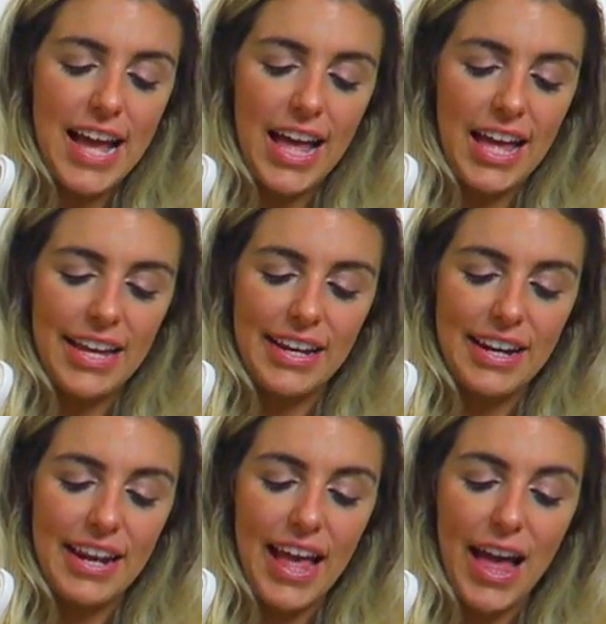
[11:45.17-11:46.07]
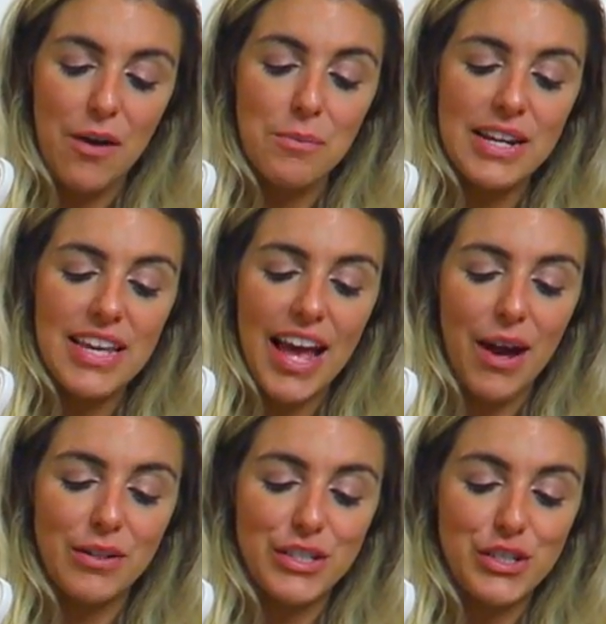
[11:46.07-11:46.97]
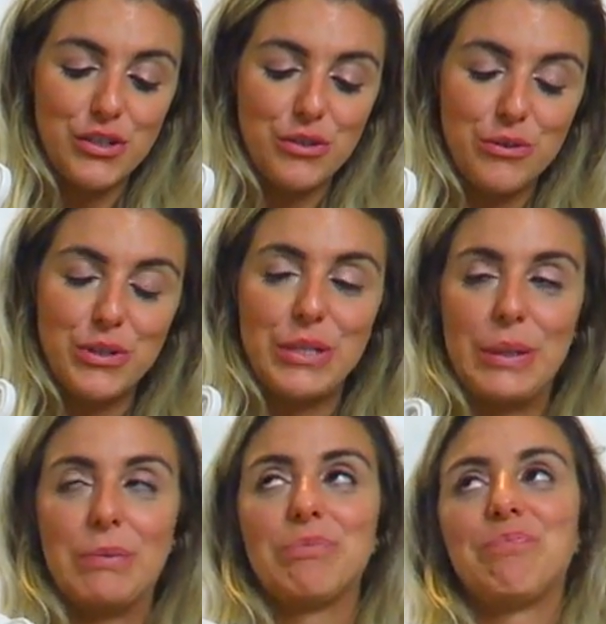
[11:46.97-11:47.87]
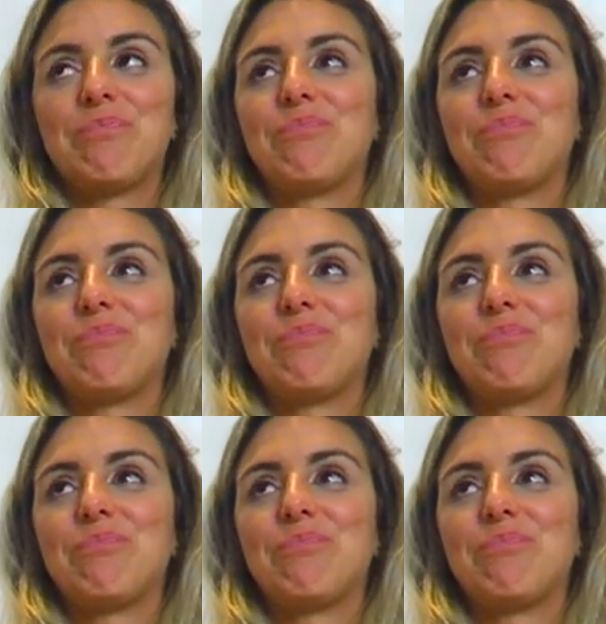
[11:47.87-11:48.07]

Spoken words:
nine, how many hours do you sleep?